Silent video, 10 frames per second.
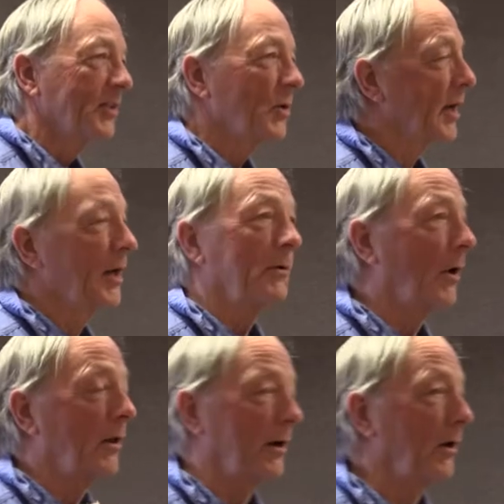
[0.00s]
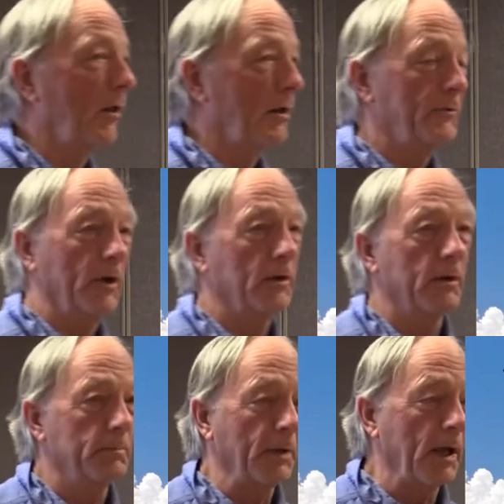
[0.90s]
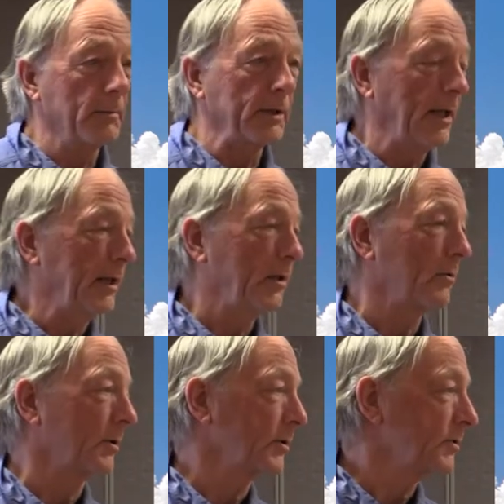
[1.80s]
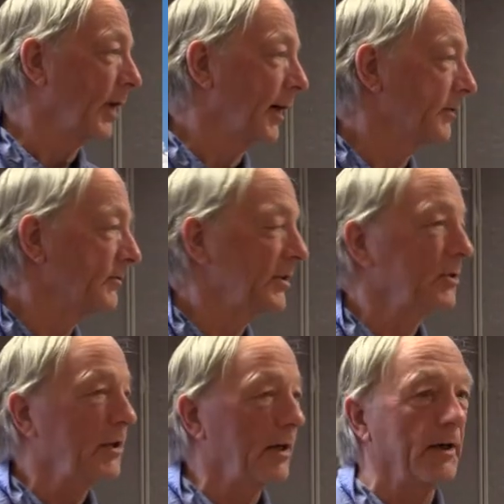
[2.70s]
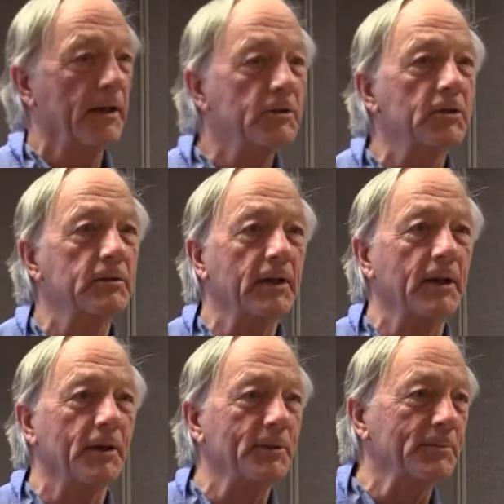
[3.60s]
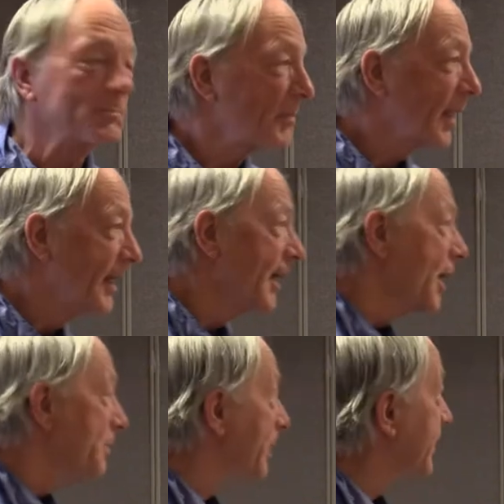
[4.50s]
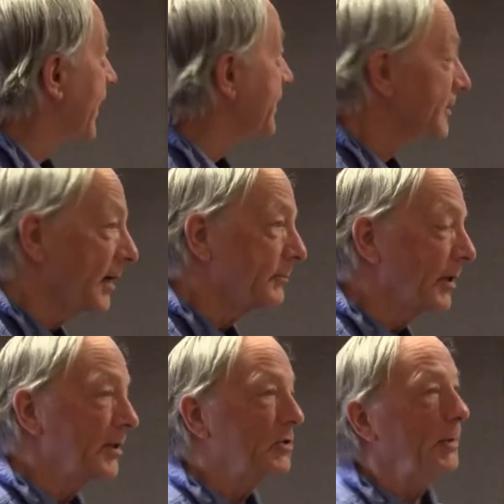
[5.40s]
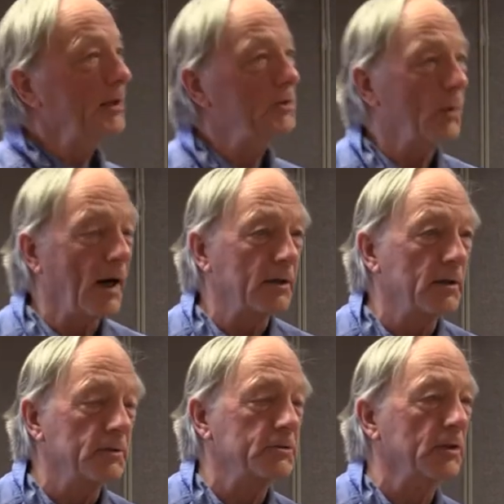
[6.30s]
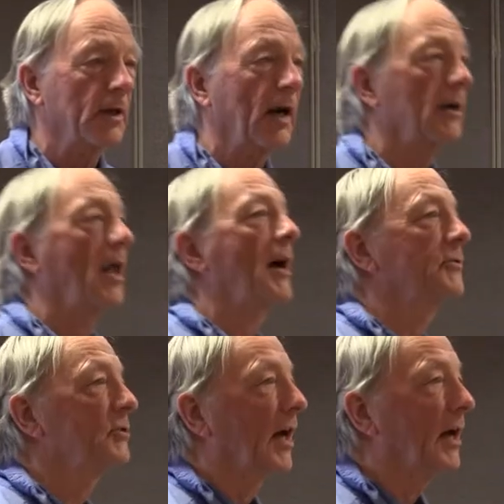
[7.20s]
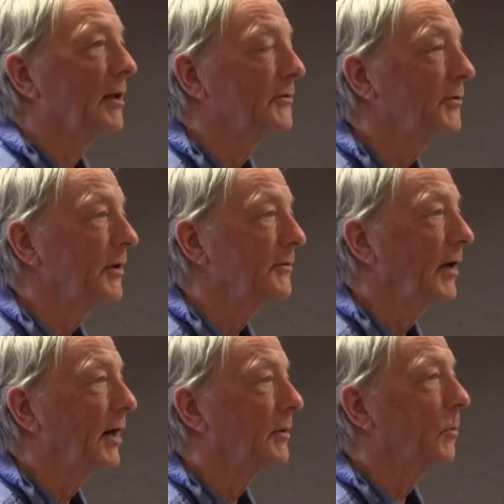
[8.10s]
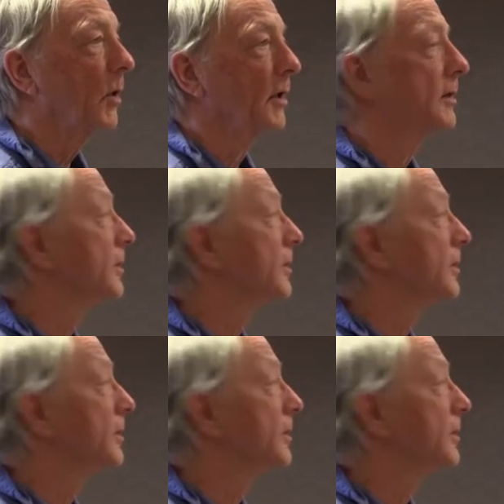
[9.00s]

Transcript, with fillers: so I know all, all of you are becoming teetotalers now and vegetarians, you know. But, but that, that really speaks to our culture and our lifestyle of, of our water